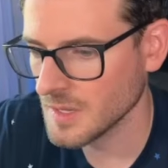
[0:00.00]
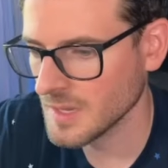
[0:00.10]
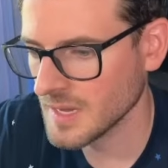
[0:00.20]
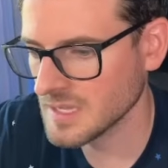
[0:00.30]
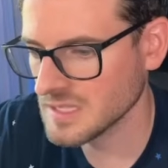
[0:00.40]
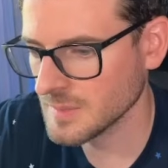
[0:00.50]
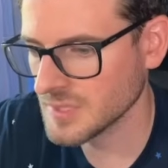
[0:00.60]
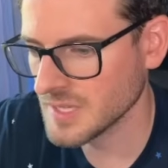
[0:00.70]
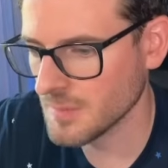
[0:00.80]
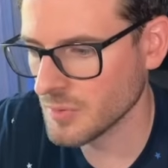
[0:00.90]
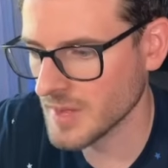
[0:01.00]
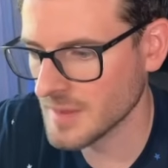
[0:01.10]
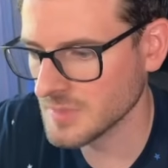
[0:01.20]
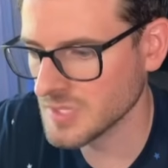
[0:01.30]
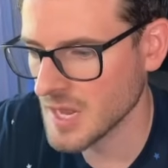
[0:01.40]
I can simply say
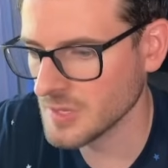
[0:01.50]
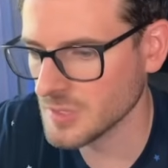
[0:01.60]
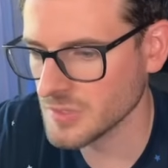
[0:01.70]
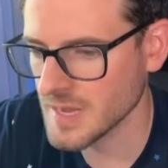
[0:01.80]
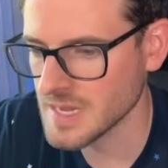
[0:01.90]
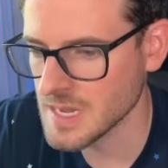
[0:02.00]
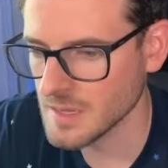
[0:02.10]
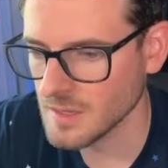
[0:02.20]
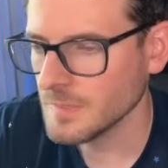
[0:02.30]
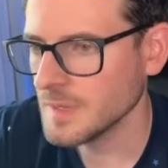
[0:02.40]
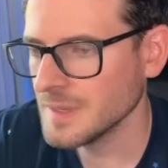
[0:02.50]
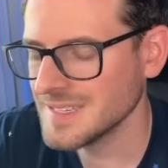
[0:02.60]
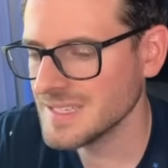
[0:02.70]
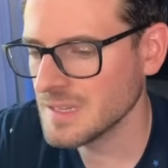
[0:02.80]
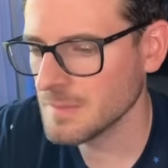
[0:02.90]
params.userID. This
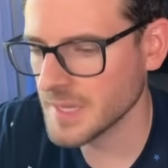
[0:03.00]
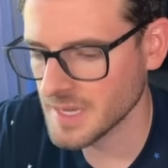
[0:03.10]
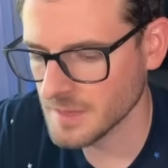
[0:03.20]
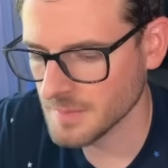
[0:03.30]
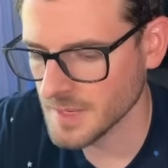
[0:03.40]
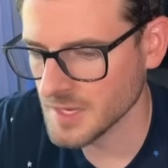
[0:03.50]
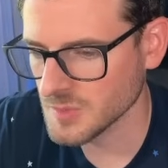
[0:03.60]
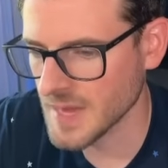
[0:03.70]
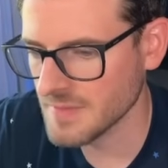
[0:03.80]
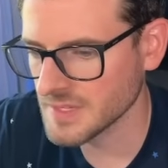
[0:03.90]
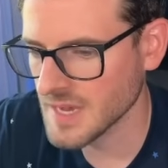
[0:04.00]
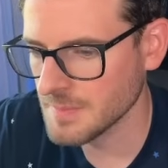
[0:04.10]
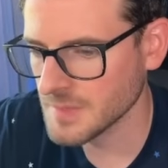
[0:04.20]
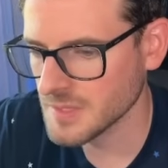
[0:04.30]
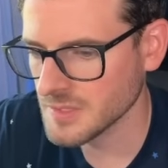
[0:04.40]
is complaining because we haven't
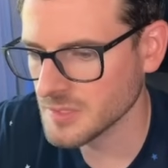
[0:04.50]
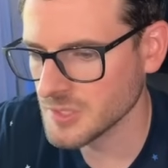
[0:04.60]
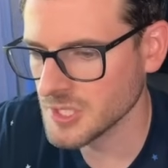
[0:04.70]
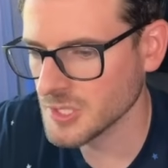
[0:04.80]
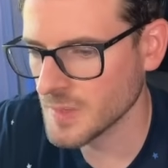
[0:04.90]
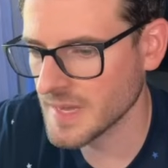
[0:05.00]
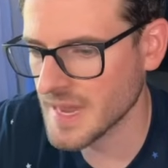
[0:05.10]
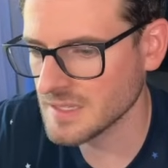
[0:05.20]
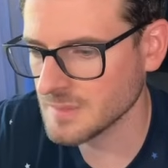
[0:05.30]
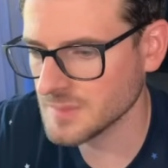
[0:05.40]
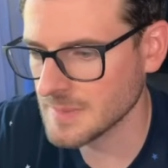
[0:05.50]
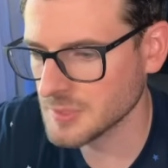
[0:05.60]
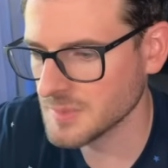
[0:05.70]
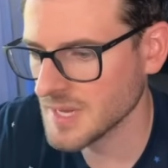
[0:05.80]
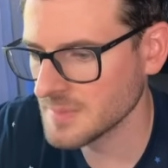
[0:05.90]
typed this. So let's just go ahead and add some
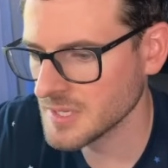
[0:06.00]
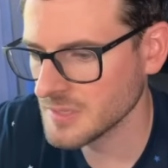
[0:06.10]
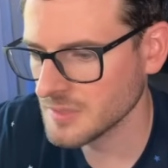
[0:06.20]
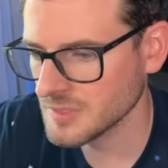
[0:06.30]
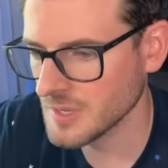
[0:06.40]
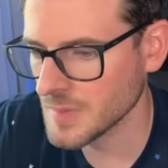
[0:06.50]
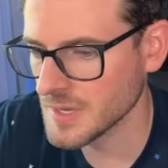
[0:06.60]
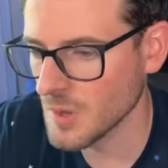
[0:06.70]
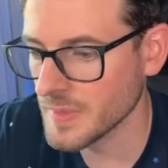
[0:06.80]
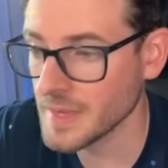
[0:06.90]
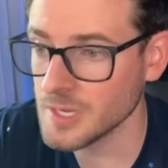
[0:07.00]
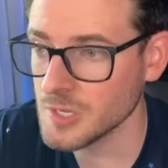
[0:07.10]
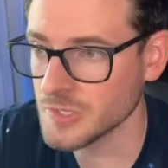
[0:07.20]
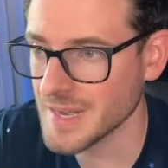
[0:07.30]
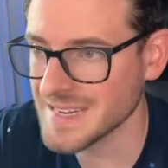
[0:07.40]
TypeScript types here so that we know that a
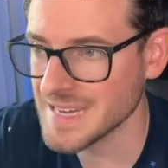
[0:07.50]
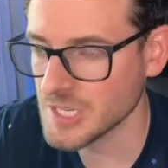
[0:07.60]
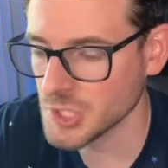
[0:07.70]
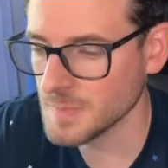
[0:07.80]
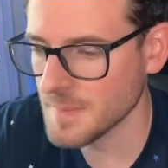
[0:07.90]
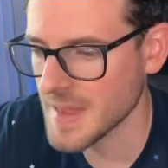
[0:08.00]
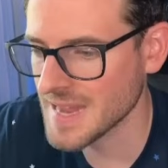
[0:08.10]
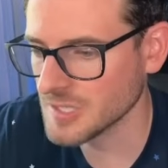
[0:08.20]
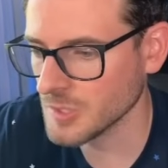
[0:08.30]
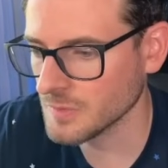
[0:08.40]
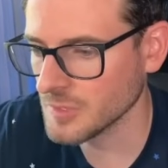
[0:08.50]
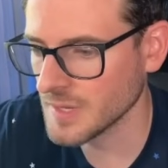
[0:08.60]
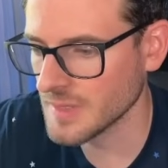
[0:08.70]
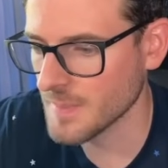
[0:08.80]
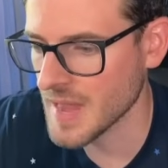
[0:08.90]
user ID should be passed over
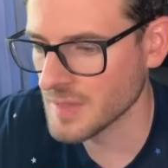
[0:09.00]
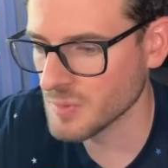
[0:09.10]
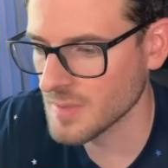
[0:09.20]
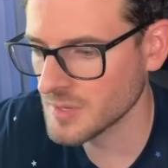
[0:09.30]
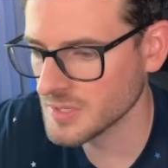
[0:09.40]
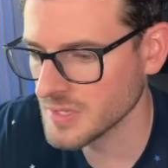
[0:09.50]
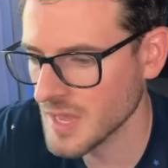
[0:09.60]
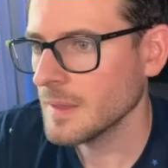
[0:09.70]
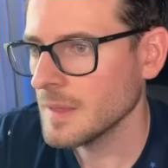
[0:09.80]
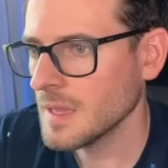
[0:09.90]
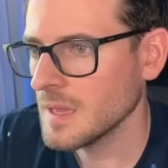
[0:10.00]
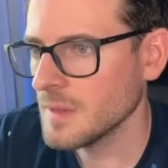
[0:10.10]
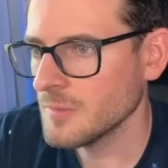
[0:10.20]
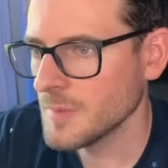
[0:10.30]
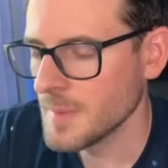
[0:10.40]
in the path parameters.
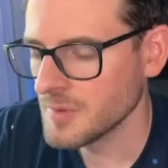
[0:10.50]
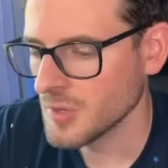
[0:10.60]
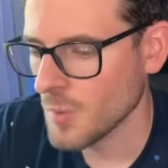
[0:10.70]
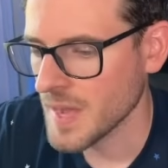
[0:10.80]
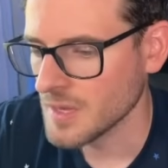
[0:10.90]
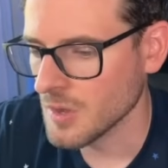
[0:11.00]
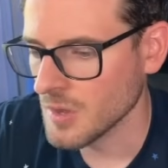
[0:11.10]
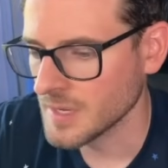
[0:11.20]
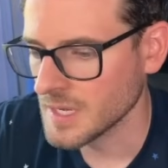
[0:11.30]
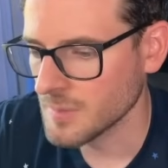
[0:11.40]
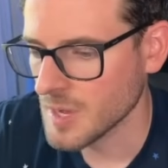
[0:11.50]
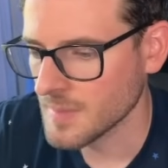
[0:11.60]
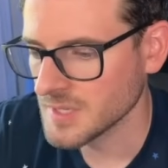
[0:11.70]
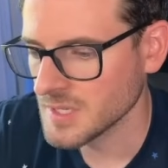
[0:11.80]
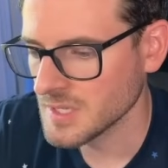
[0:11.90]
And remember to await on any
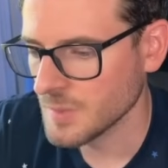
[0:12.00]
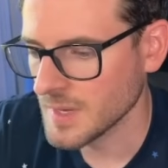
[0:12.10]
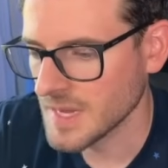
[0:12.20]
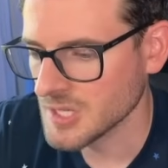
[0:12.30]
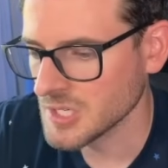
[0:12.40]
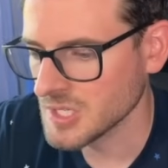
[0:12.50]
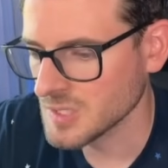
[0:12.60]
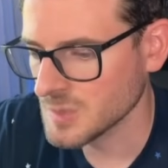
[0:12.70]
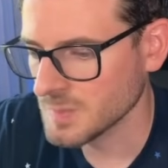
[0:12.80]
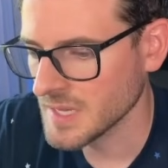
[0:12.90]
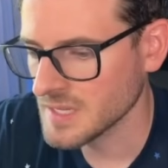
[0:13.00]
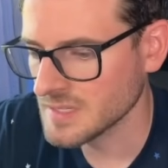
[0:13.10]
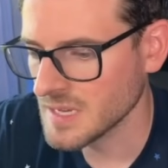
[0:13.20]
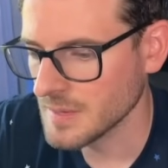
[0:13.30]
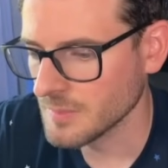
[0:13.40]
promises, and we can actually just display this
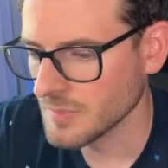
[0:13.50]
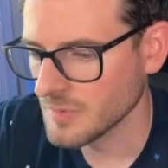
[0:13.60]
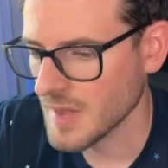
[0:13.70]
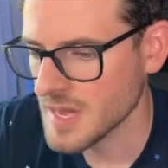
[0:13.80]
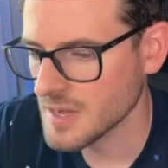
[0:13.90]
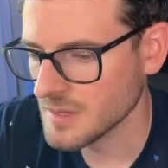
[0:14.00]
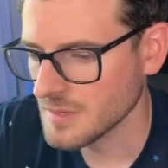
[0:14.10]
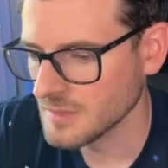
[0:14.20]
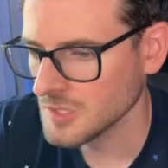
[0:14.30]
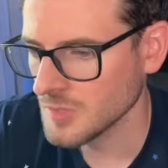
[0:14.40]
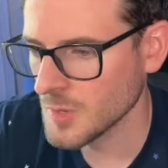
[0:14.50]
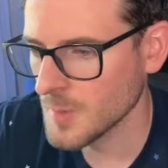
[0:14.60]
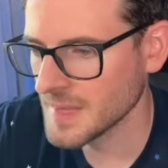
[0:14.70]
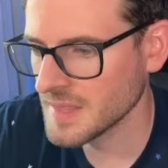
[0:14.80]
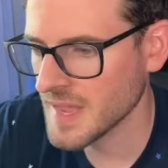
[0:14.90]
name right here. So if we go
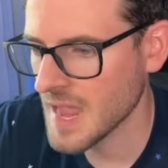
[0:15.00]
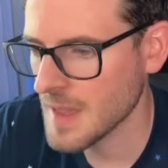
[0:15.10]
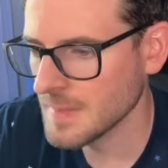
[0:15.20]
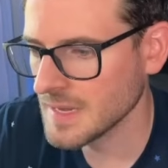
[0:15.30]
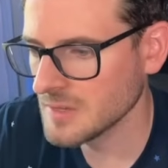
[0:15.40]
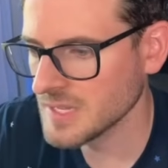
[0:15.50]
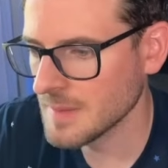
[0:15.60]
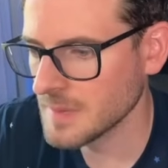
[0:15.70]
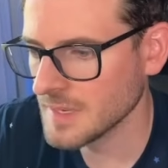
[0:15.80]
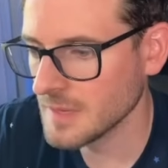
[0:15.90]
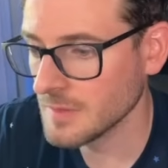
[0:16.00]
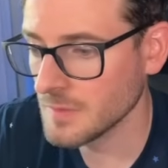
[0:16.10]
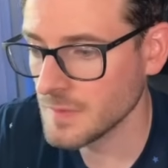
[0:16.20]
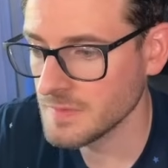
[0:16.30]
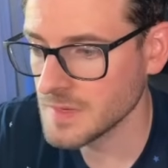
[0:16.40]
back to the app and now type in like
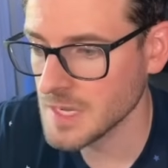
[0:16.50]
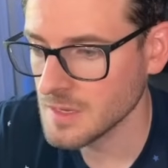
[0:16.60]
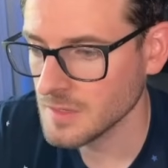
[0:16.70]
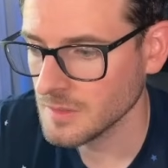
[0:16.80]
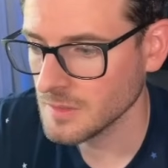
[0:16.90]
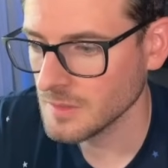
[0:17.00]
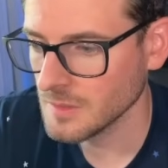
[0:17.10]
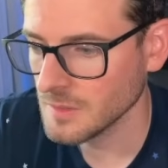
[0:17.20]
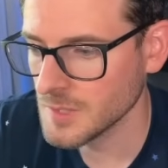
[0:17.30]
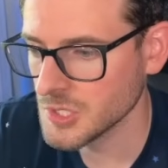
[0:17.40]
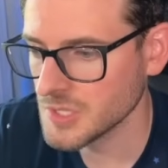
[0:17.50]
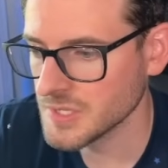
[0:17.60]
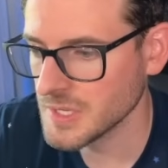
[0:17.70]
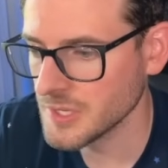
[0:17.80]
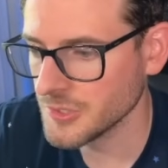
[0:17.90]
50, we should
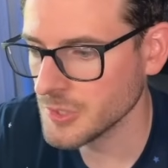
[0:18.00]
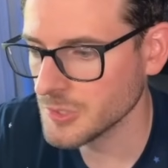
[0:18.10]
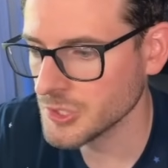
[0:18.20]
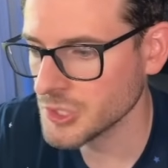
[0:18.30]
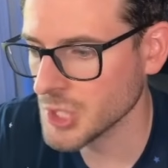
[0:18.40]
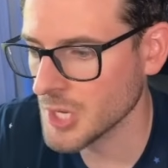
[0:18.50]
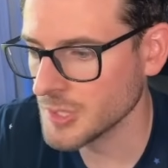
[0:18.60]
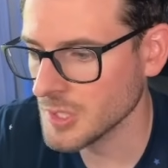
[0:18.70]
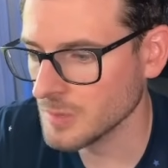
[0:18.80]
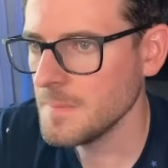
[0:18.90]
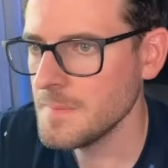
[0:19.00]
see users John Doe.